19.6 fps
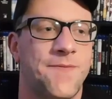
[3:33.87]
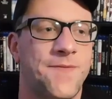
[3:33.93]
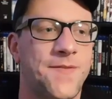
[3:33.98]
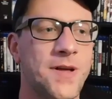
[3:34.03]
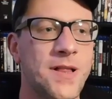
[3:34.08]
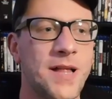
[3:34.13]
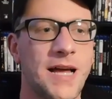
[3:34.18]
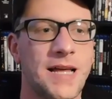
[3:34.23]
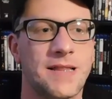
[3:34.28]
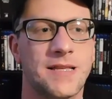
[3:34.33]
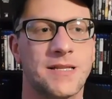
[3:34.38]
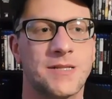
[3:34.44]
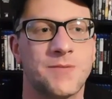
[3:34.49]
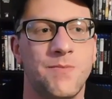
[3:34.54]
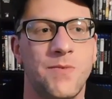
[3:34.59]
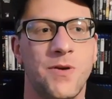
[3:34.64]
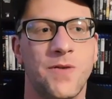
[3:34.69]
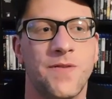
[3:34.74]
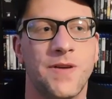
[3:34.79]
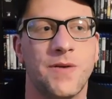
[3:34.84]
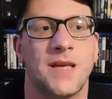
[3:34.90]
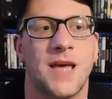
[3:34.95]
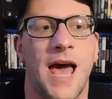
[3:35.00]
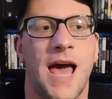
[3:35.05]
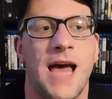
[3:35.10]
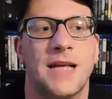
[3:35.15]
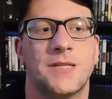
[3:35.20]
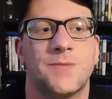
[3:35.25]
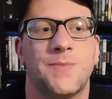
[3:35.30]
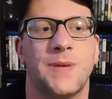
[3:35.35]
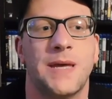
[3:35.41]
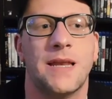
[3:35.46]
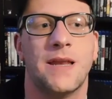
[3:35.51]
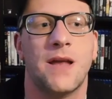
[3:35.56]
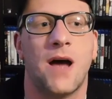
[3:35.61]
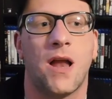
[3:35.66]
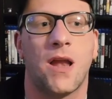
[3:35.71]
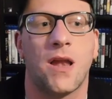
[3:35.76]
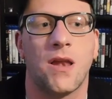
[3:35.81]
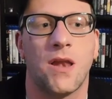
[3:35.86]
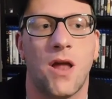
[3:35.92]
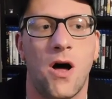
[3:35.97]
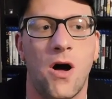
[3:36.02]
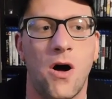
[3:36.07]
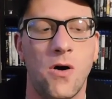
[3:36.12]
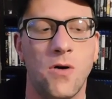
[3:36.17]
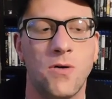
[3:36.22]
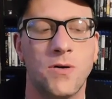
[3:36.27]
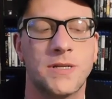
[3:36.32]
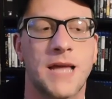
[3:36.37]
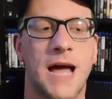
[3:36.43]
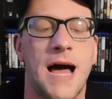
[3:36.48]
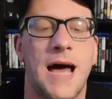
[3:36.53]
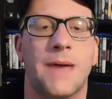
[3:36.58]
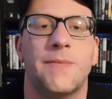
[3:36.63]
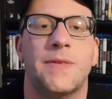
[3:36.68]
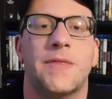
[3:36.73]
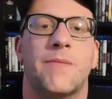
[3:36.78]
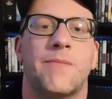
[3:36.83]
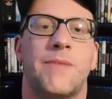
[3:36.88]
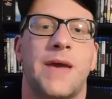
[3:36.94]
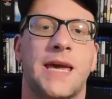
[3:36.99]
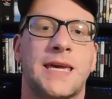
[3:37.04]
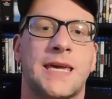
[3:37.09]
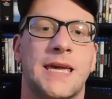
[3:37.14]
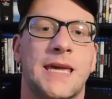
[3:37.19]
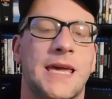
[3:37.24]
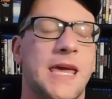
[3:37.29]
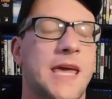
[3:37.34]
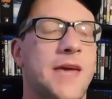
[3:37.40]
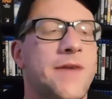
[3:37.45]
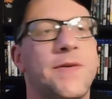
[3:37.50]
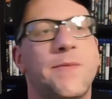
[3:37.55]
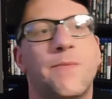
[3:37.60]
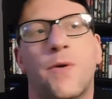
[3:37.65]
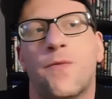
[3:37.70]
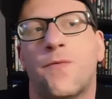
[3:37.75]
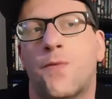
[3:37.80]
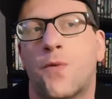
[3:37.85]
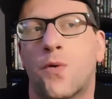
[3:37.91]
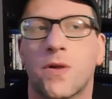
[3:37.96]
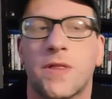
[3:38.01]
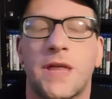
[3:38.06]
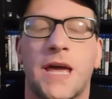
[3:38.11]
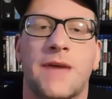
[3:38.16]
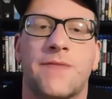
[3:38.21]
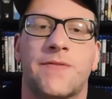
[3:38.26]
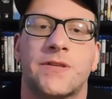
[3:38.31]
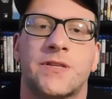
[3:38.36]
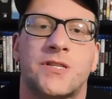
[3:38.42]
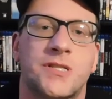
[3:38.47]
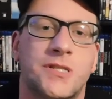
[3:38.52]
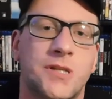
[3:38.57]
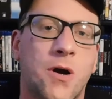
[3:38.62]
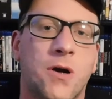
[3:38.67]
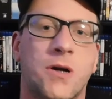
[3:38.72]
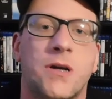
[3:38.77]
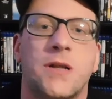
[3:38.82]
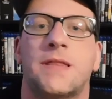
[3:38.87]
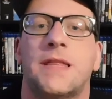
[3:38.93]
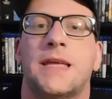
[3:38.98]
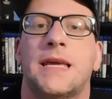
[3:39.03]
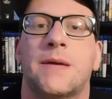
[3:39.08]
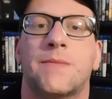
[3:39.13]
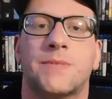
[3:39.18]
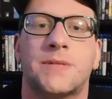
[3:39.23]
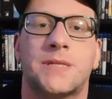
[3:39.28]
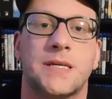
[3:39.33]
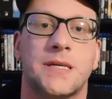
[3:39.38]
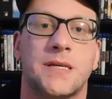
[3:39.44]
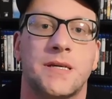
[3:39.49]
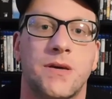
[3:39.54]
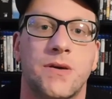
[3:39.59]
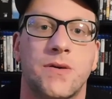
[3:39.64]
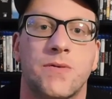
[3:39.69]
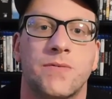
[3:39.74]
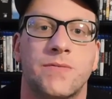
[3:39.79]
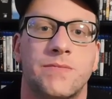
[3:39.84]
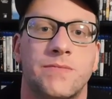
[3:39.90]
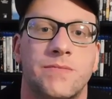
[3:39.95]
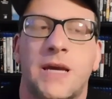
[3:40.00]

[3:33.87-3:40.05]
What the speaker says: feel like this movie has been a long time in the making, even before they even started the MCU.